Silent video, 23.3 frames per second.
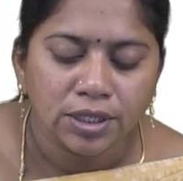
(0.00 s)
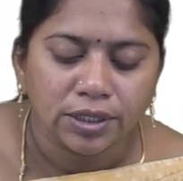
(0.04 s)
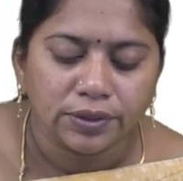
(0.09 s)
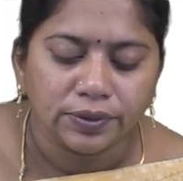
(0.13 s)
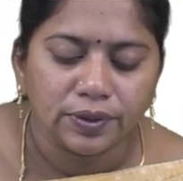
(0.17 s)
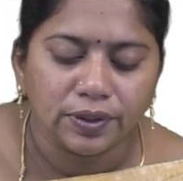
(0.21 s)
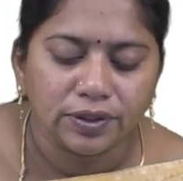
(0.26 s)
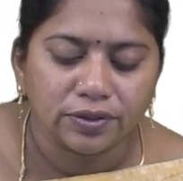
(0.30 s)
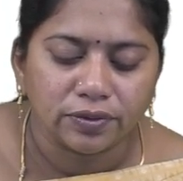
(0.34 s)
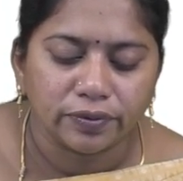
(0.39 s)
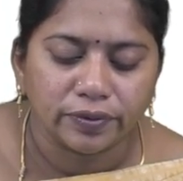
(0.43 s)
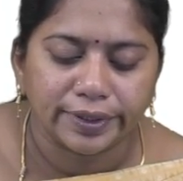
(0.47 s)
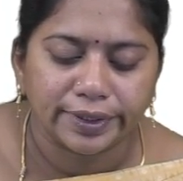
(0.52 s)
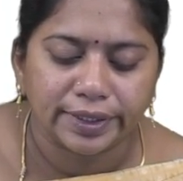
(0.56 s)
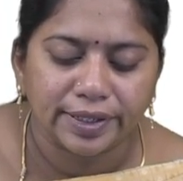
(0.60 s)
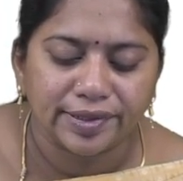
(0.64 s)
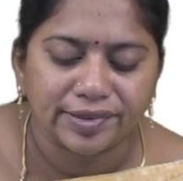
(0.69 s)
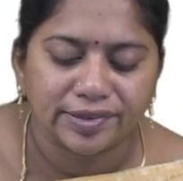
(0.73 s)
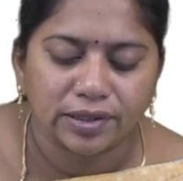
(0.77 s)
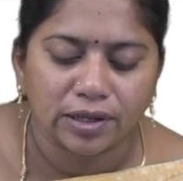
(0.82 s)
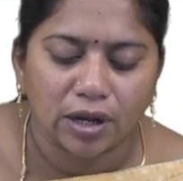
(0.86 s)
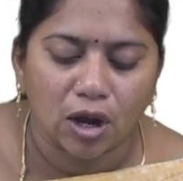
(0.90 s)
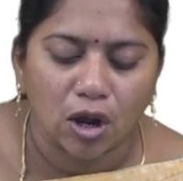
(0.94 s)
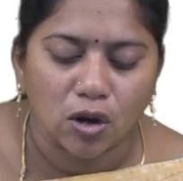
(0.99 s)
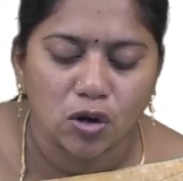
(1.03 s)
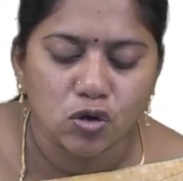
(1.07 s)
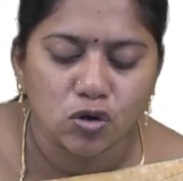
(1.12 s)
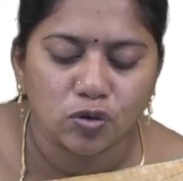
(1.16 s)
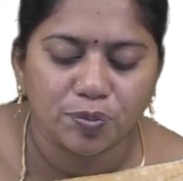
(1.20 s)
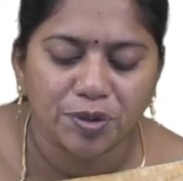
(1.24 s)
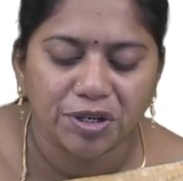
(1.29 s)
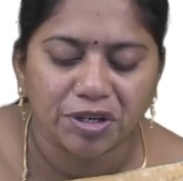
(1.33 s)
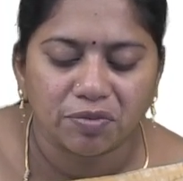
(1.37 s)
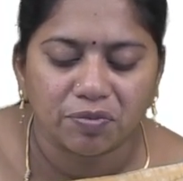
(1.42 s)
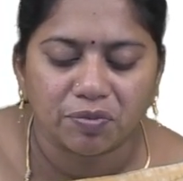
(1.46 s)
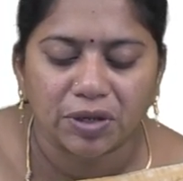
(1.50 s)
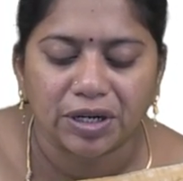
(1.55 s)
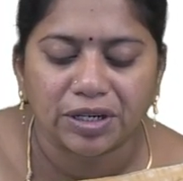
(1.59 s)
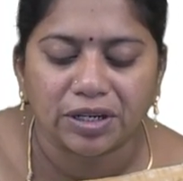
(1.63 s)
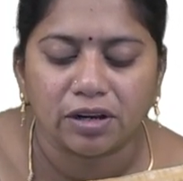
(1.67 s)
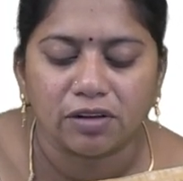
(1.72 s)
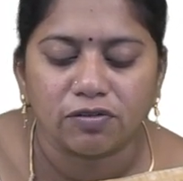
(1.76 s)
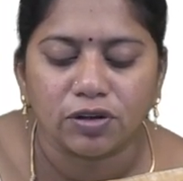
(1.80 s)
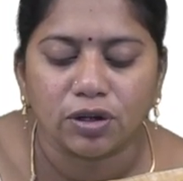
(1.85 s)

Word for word: This one is the aluminum metal